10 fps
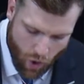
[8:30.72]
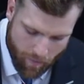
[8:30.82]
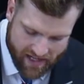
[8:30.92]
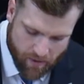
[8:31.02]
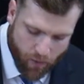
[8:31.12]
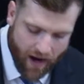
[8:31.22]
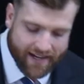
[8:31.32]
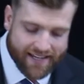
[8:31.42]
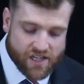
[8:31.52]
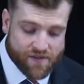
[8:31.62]
who makes a
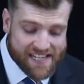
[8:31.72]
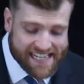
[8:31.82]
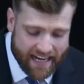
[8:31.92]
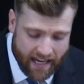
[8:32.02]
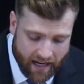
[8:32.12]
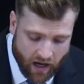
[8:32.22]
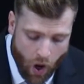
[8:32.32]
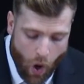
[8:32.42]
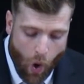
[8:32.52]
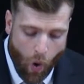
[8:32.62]
practice of sinning
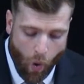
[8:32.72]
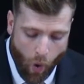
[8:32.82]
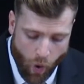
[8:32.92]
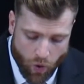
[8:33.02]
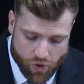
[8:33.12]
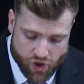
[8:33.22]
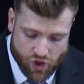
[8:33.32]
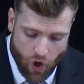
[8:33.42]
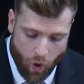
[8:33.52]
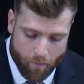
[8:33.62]

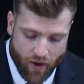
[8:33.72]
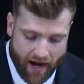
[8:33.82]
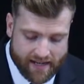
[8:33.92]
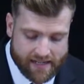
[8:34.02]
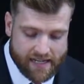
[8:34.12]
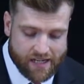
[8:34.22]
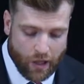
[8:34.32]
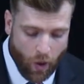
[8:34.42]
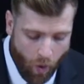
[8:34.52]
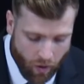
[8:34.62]
also practices
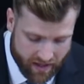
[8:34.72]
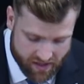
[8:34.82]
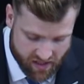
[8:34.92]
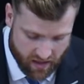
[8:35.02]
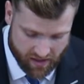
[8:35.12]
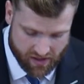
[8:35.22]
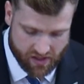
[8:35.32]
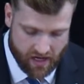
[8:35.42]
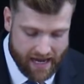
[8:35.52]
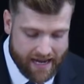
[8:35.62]

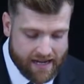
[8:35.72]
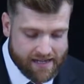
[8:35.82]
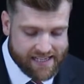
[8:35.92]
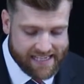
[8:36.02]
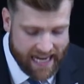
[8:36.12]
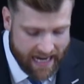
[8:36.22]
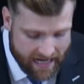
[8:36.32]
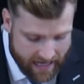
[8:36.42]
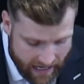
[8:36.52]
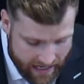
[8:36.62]
lawlessness.
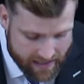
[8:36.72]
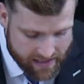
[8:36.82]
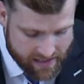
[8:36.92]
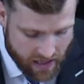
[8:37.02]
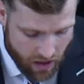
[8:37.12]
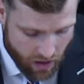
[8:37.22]
Sin is